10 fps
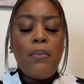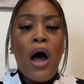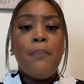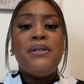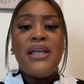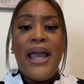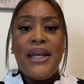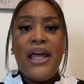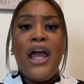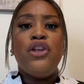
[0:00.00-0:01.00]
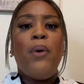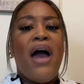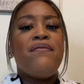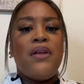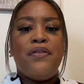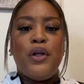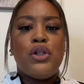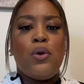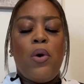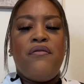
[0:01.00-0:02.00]
updated and you have nothing
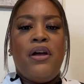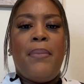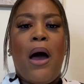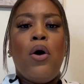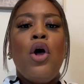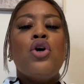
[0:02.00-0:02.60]
to worry about